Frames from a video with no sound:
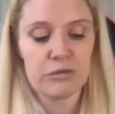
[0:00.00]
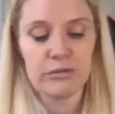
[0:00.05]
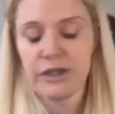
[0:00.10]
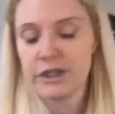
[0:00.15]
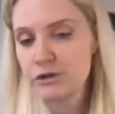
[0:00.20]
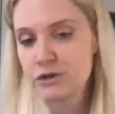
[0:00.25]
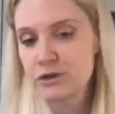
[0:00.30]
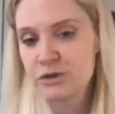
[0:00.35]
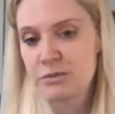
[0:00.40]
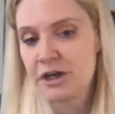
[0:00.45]

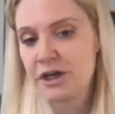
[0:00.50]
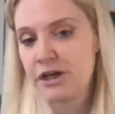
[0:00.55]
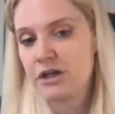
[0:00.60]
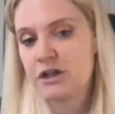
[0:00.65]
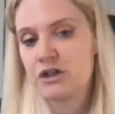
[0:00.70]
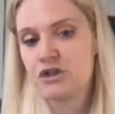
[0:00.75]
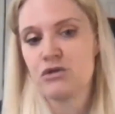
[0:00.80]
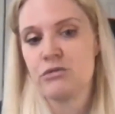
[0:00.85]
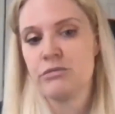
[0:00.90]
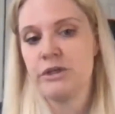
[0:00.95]
meters by
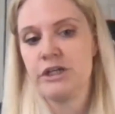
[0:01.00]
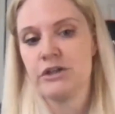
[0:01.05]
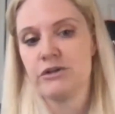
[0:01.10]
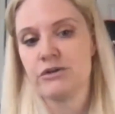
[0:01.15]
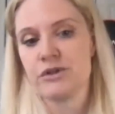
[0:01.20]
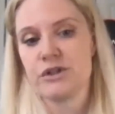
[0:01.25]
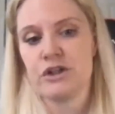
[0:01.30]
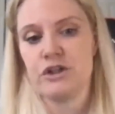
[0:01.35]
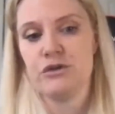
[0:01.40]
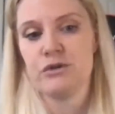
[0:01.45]
100
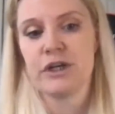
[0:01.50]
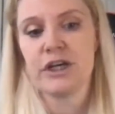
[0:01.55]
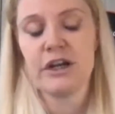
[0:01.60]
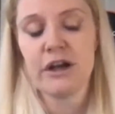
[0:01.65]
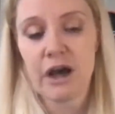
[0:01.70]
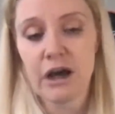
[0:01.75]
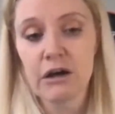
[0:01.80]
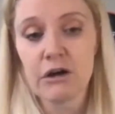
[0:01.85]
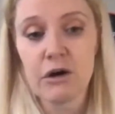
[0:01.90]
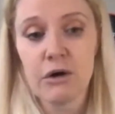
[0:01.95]
meters, and you
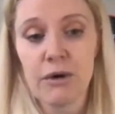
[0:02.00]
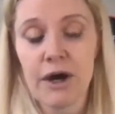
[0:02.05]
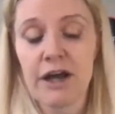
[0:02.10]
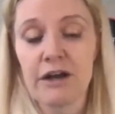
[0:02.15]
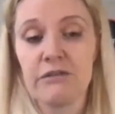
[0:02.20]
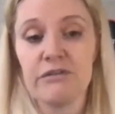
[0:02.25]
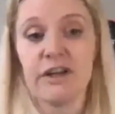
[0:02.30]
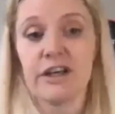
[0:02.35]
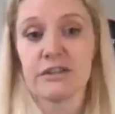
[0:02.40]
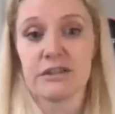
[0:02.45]
cannot go out
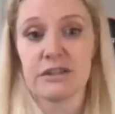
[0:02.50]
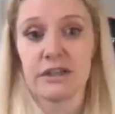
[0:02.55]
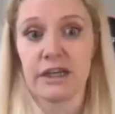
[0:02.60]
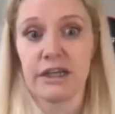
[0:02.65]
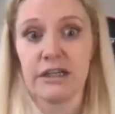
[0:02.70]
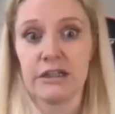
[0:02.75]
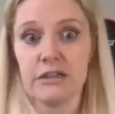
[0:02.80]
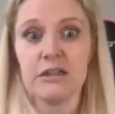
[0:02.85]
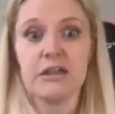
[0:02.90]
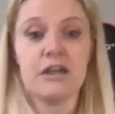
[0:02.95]
of that
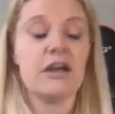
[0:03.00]
site.